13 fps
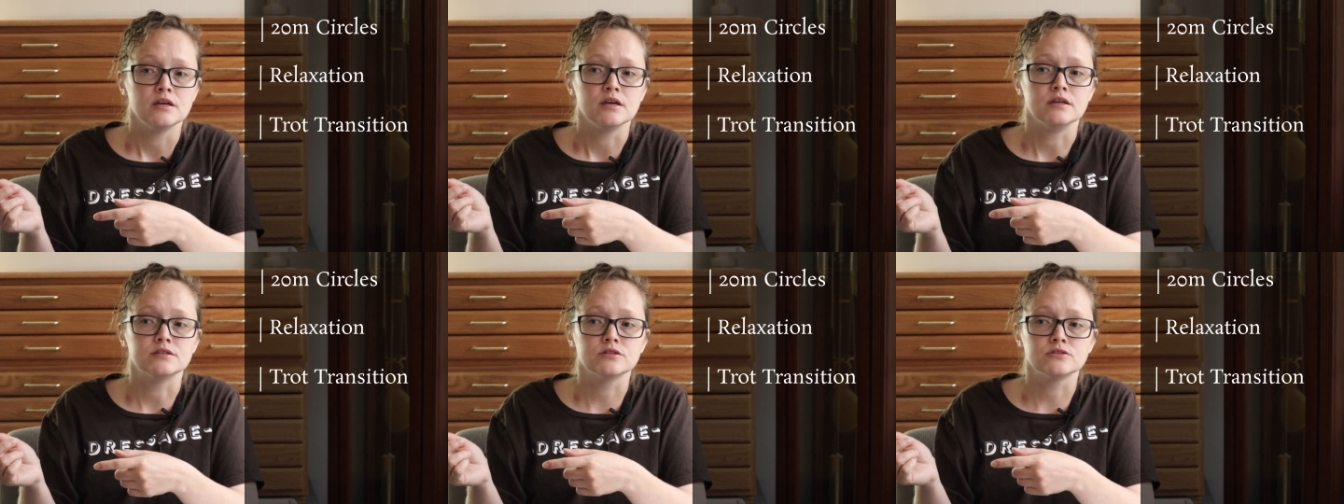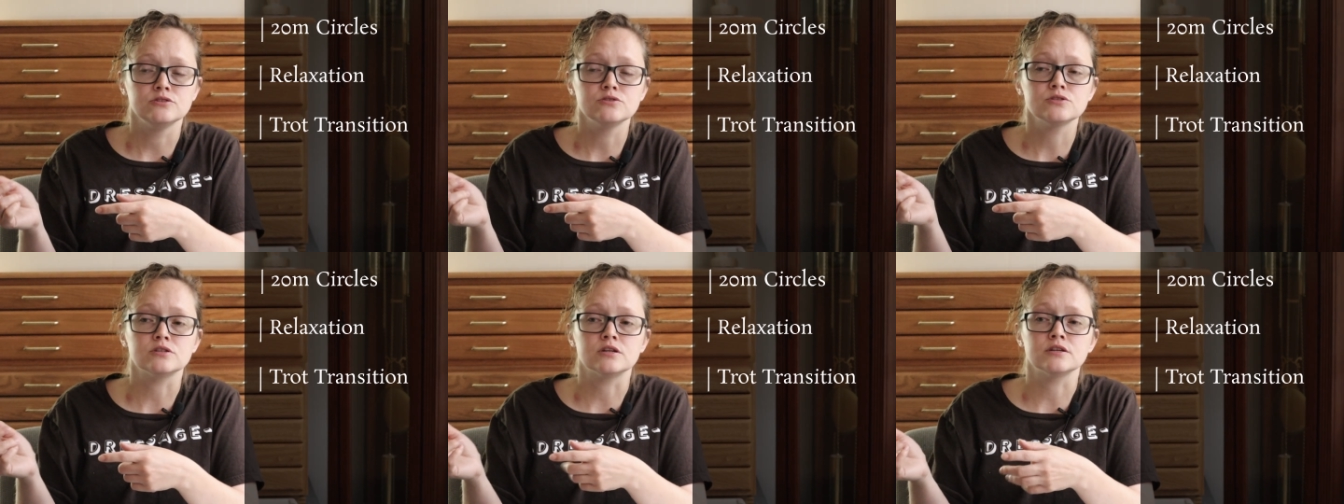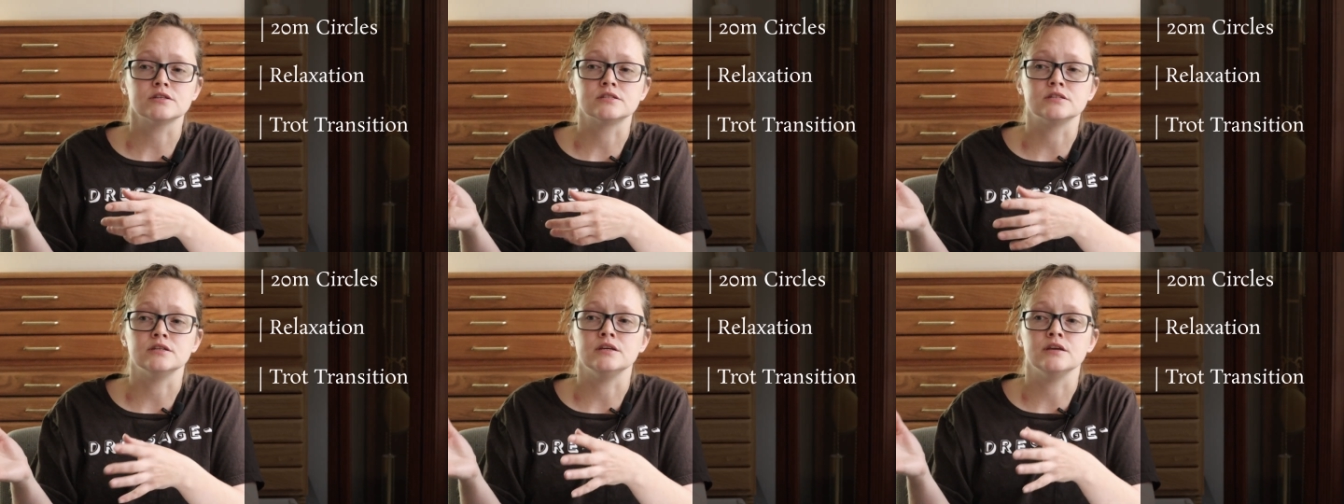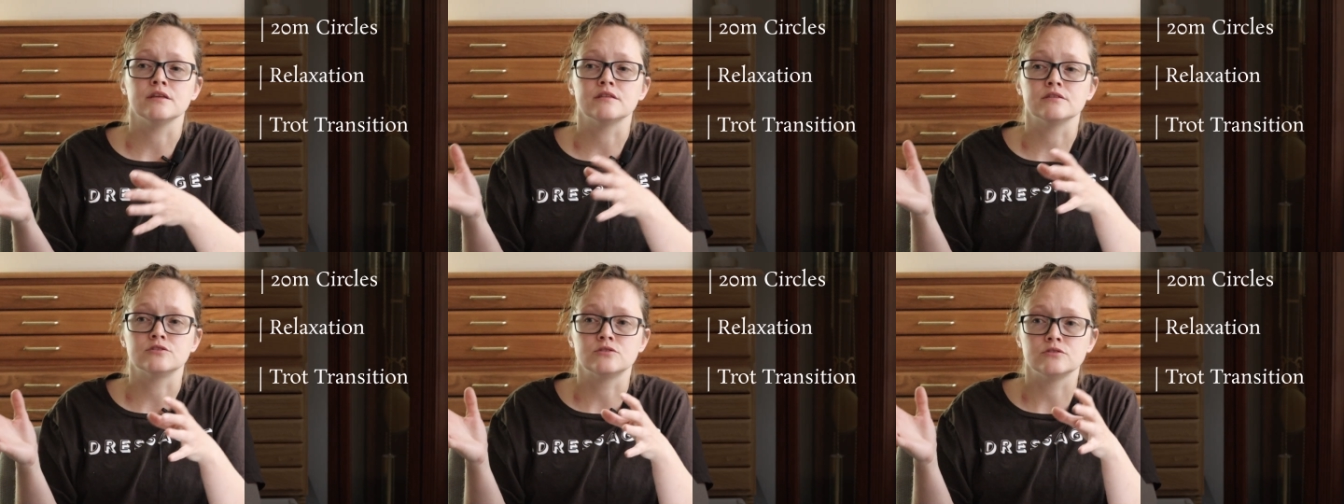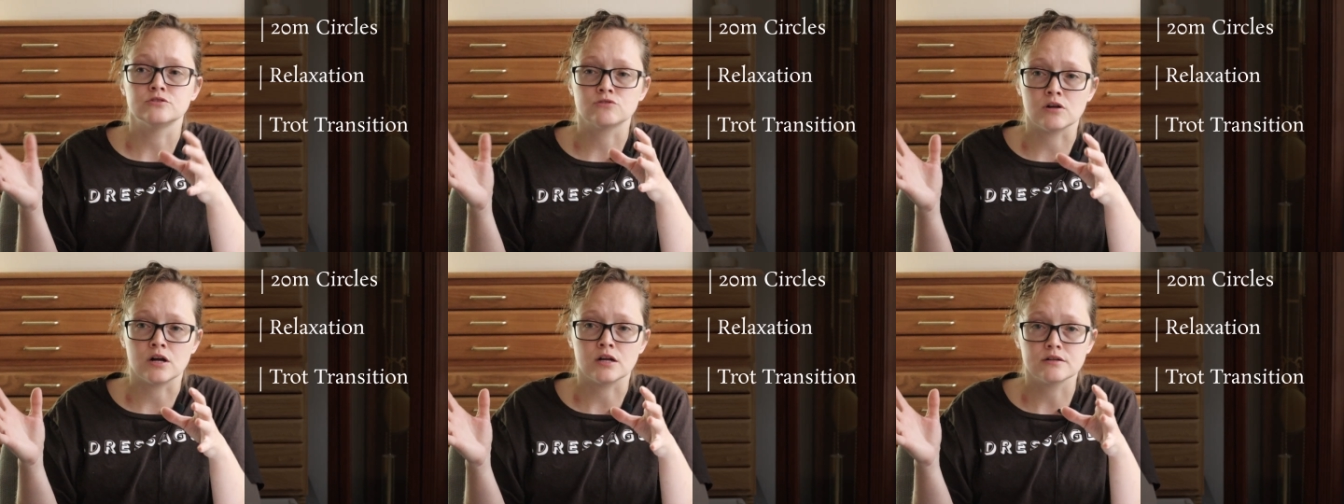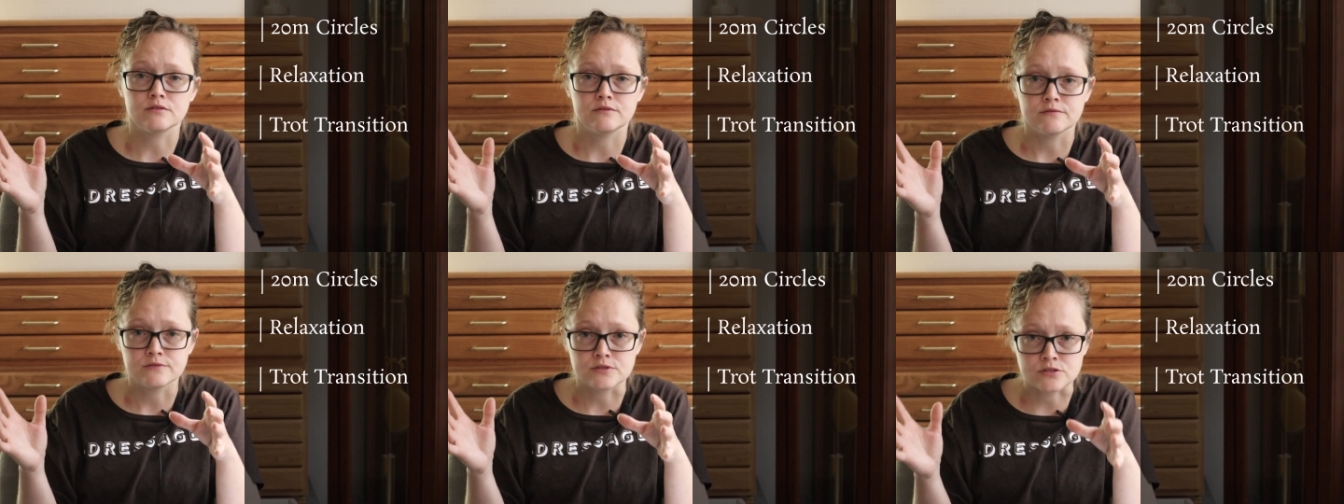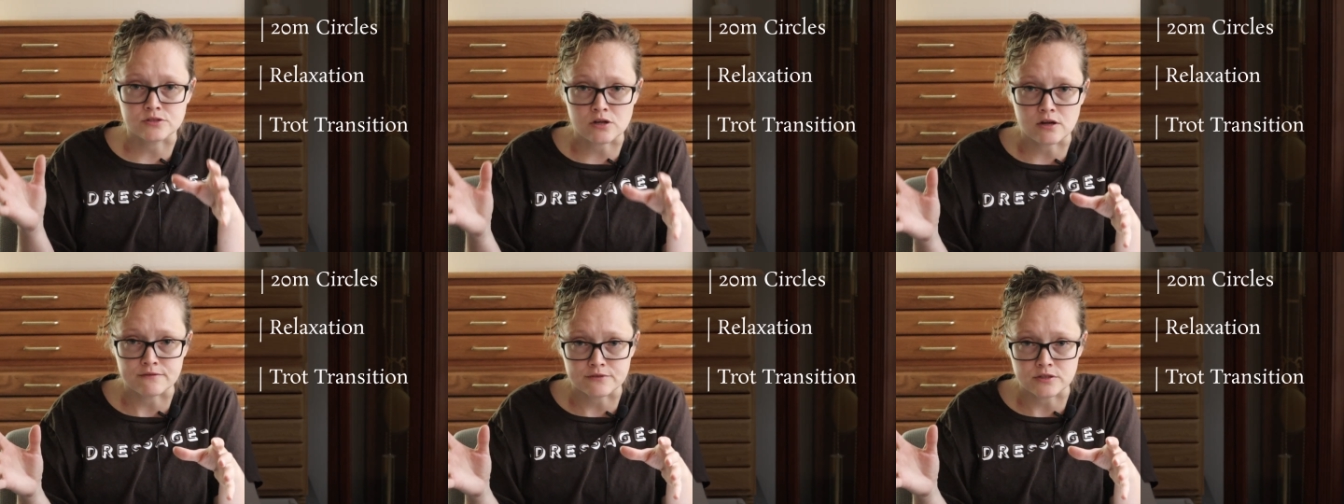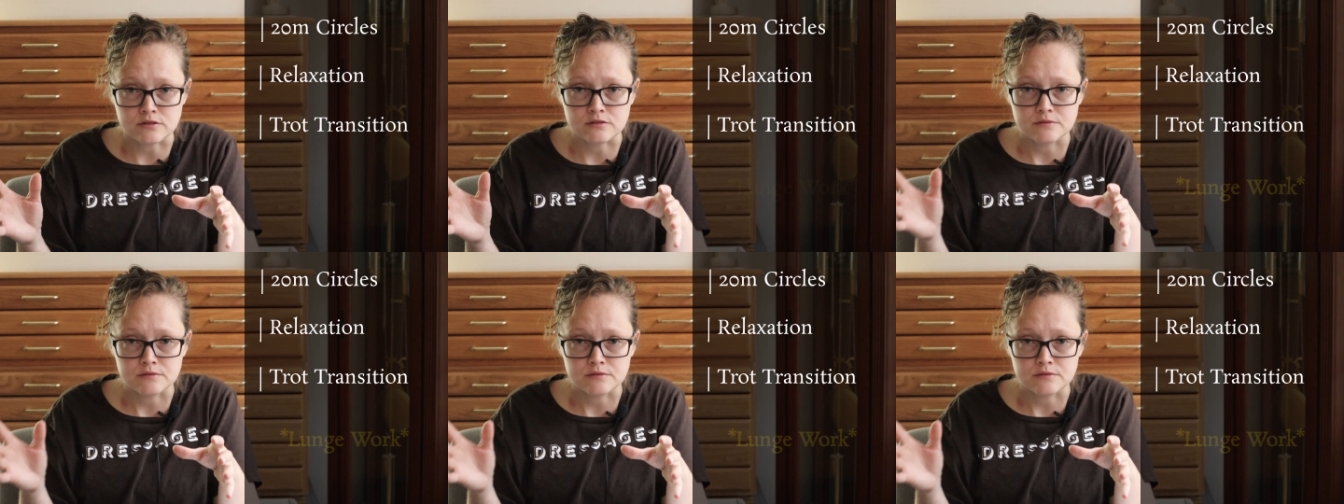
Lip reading: until you start seeing the trot soften.